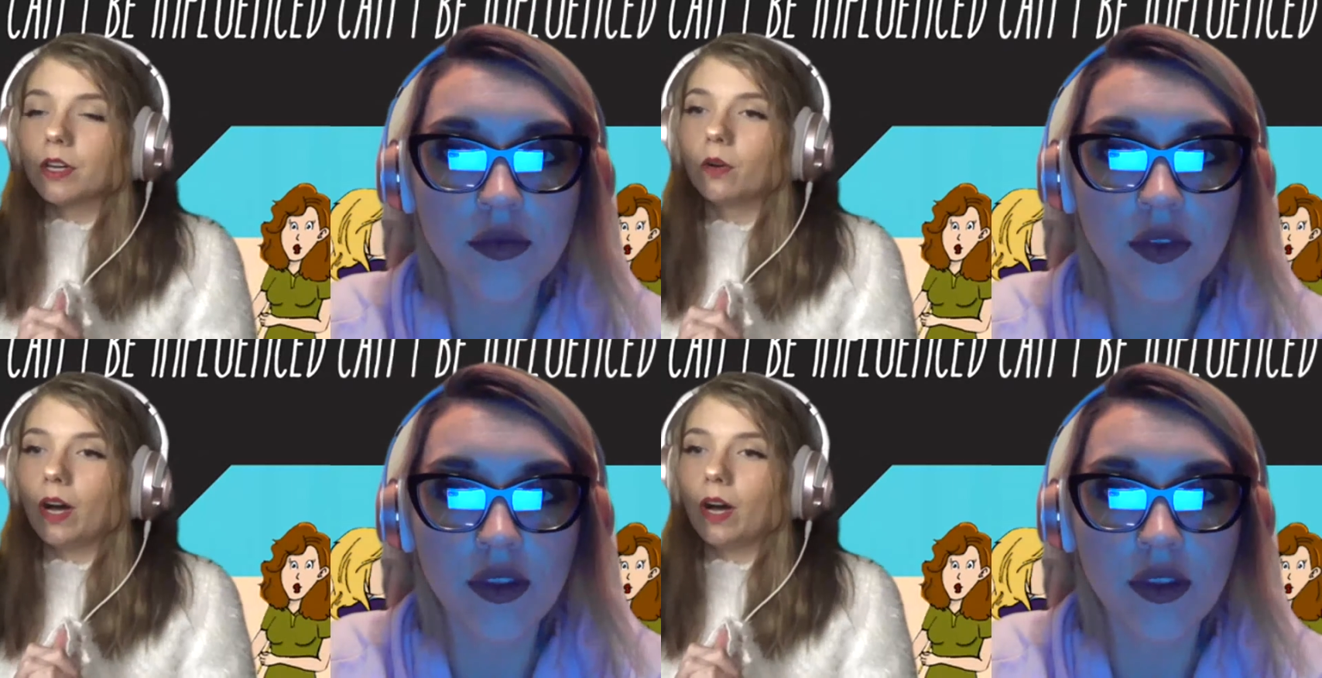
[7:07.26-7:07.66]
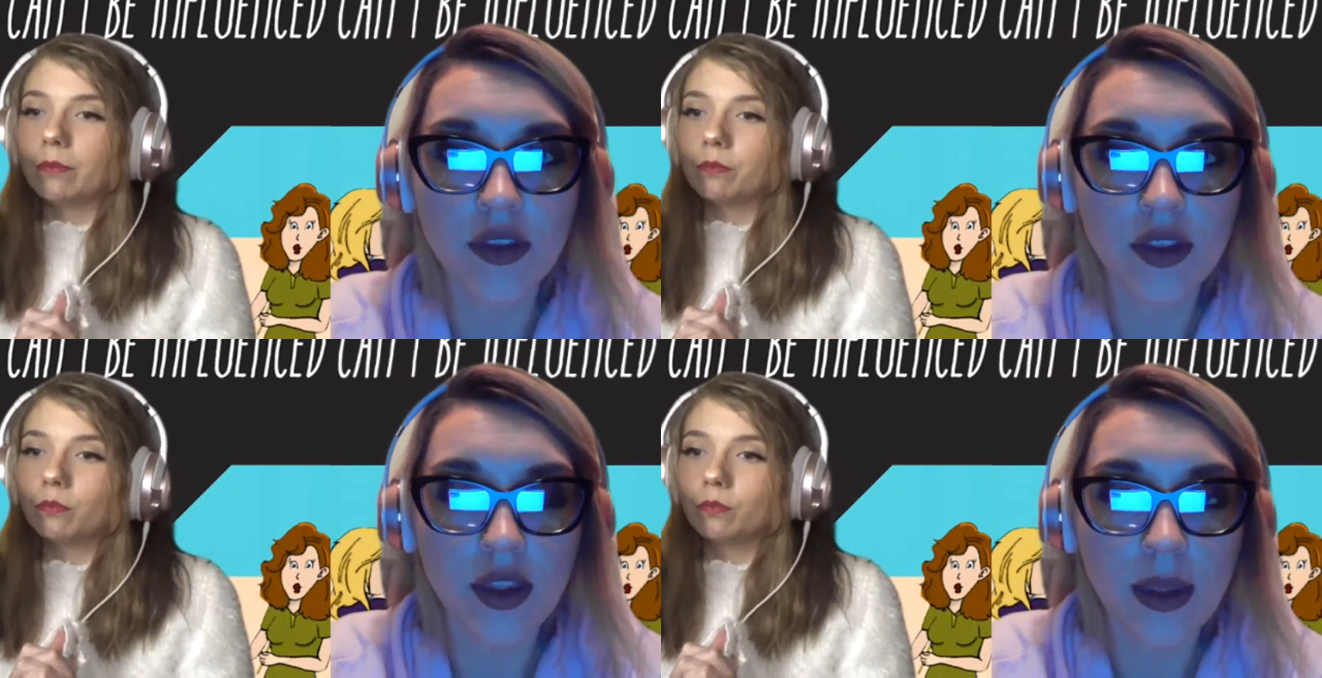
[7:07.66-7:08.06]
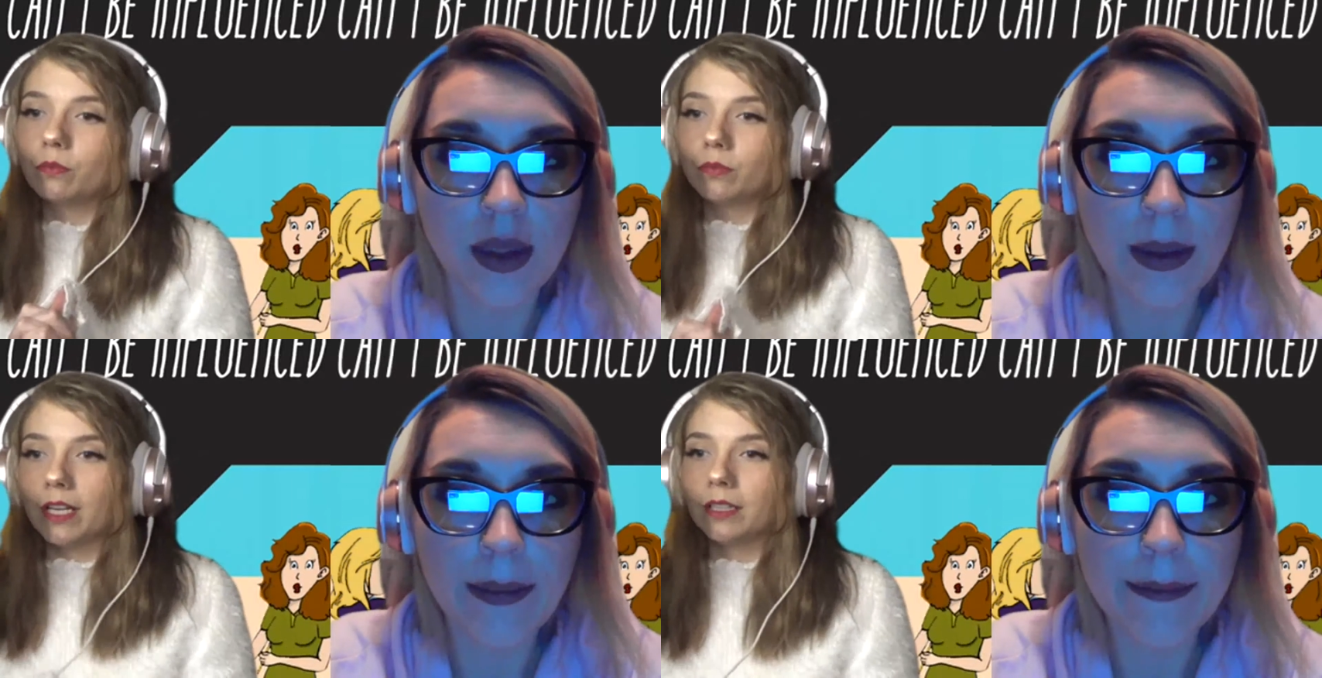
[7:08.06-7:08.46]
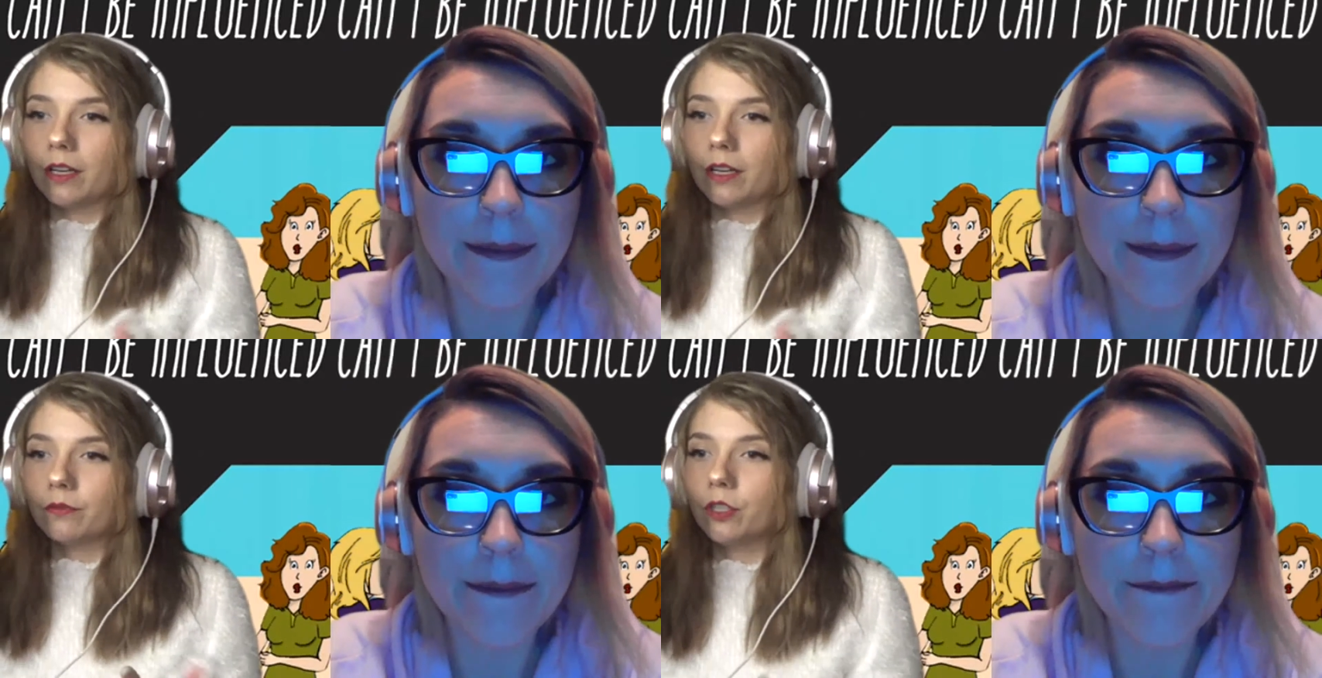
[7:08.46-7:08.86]
Speaker 1: So I got
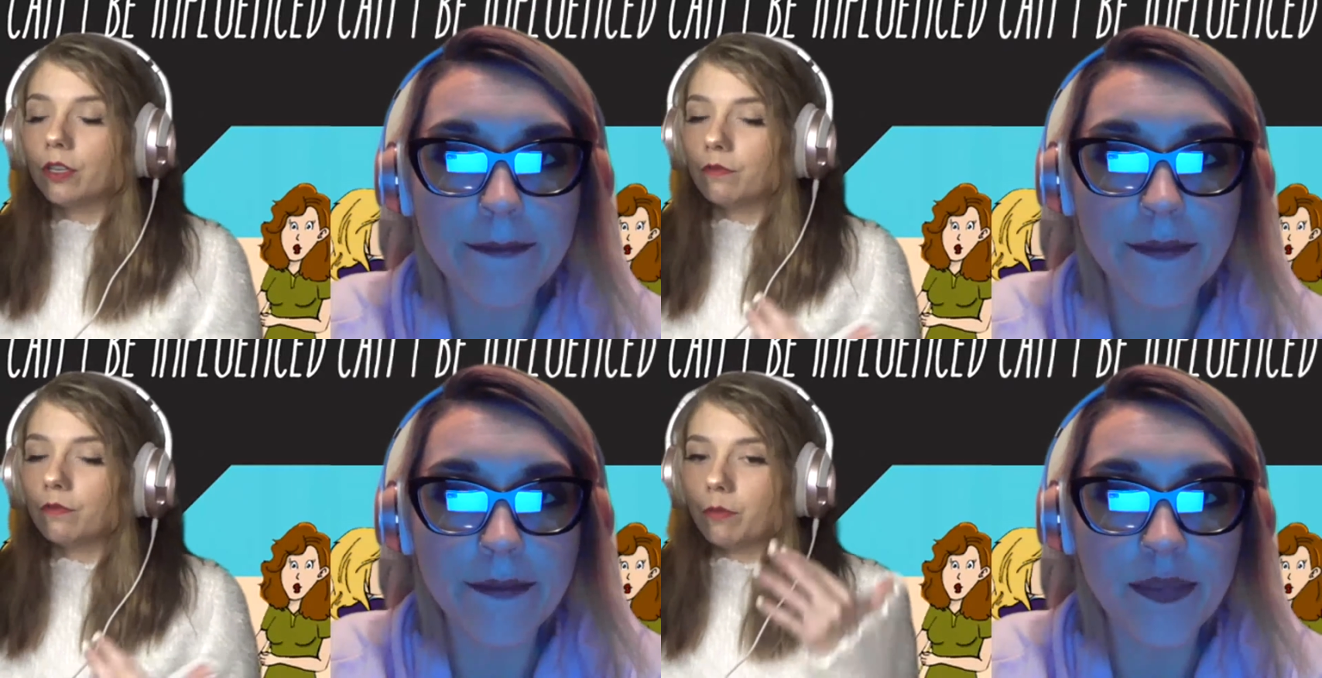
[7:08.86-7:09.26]
a lot of good